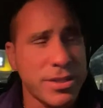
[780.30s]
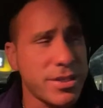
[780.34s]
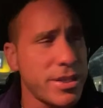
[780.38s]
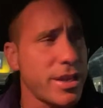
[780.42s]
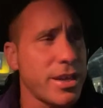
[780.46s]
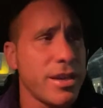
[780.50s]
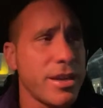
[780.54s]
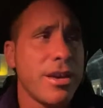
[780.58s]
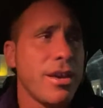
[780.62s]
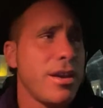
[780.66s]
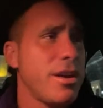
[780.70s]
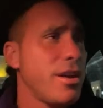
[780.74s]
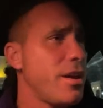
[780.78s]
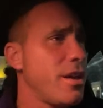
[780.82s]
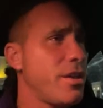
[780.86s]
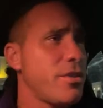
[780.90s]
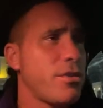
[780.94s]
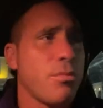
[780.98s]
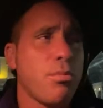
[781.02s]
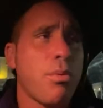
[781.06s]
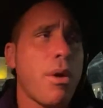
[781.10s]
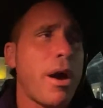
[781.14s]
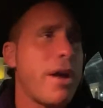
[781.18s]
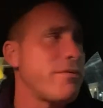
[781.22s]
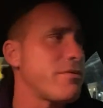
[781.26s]
like the
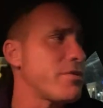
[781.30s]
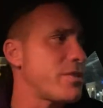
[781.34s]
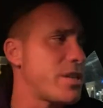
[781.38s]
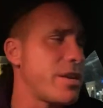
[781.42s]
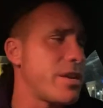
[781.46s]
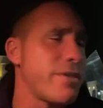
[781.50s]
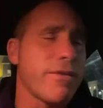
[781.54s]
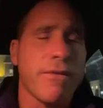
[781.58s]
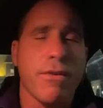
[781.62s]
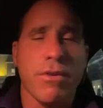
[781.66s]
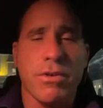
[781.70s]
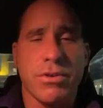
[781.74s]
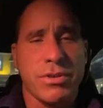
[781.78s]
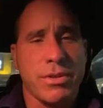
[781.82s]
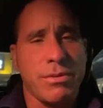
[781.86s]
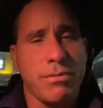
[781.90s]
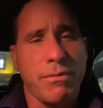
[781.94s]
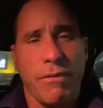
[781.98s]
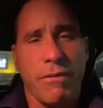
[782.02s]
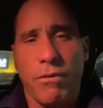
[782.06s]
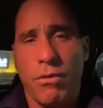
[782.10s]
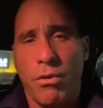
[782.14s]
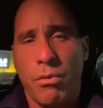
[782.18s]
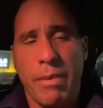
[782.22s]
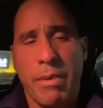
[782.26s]
wide receiver version of
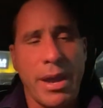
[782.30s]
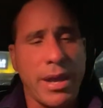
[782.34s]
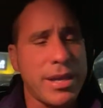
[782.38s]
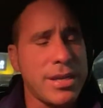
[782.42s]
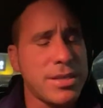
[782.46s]
a fullback.